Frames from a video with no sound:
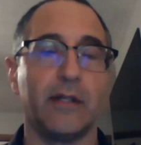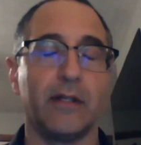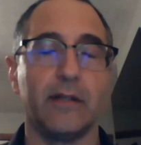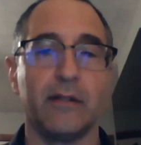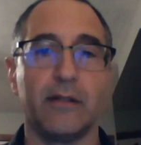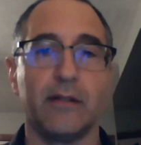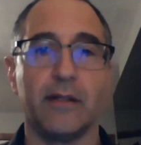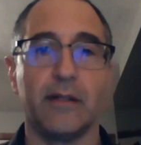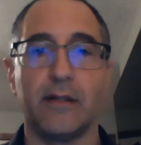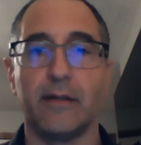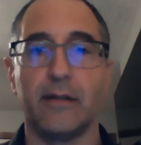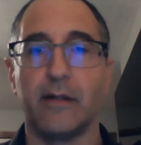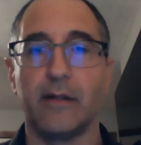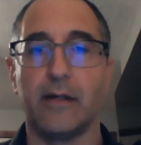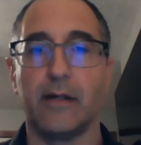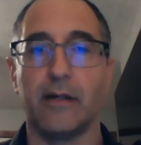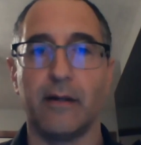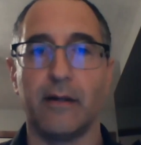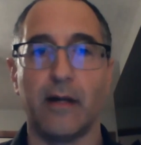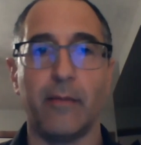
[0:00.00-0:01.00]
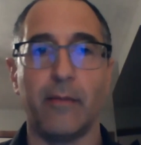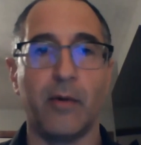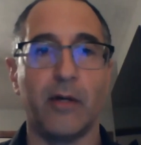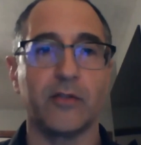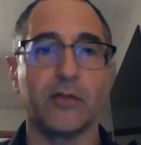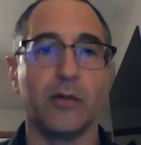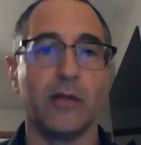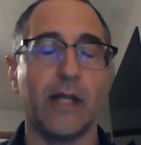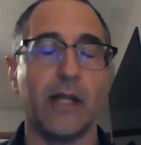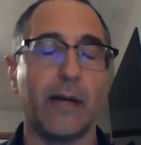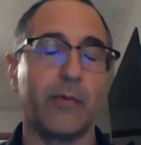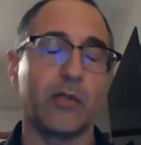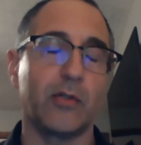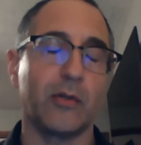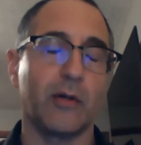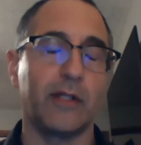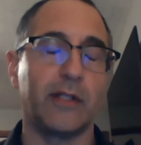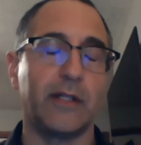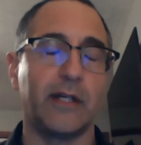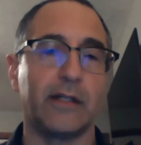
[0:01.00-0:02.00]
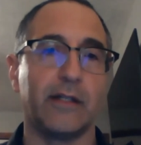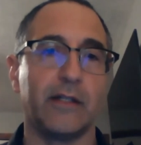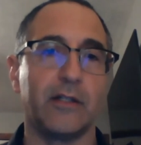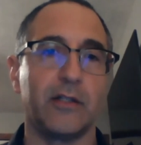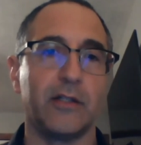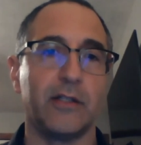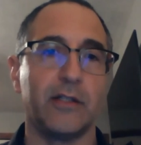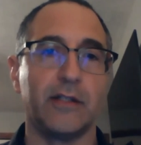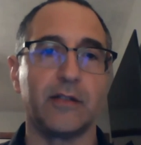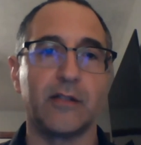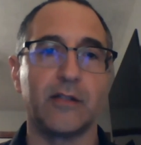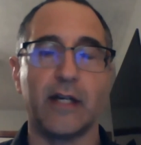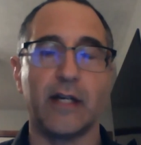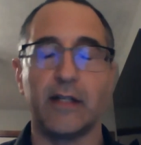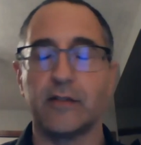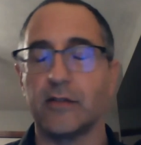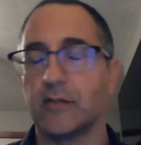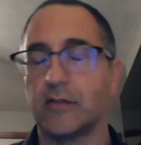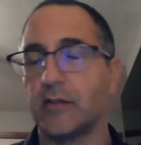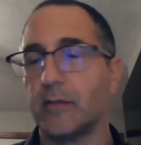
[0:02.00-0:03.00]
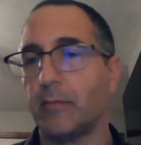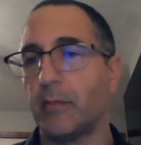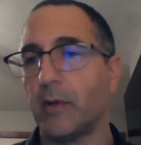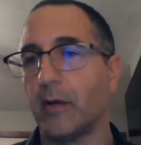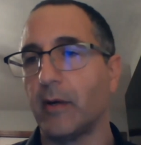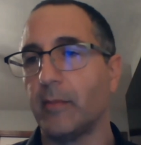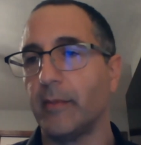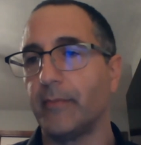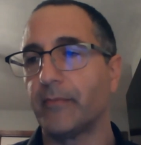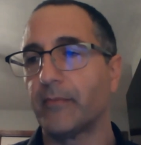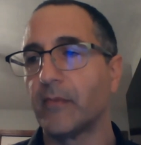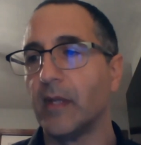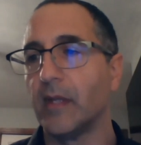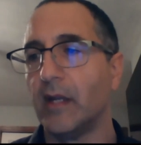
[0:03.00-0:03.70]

And I'm also a laboratory technician in the sciences department.